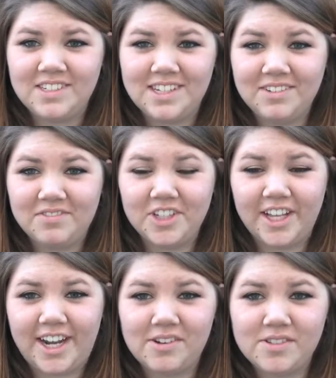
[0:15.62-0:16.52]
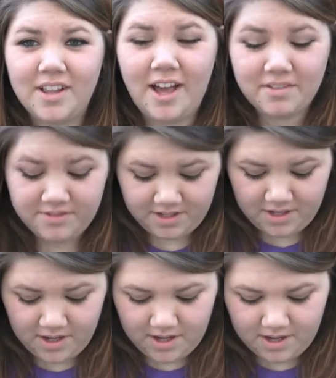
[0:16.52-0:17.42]
didn't feel like I was loved.
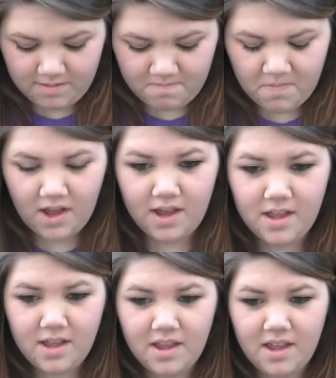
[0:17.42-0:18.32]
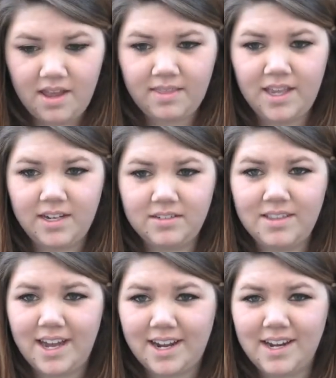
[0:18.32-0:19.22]
And then
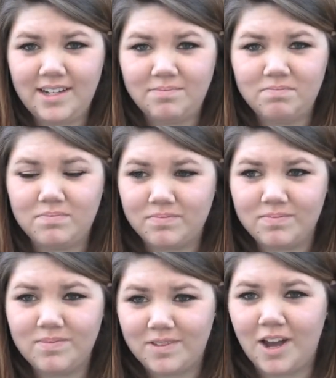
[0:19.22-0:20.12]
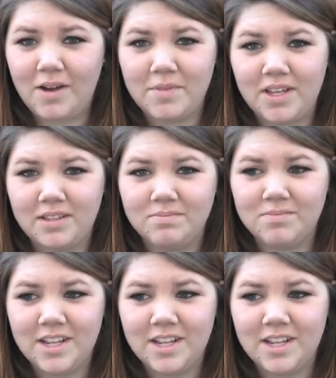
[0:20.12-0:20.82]
that kind of got me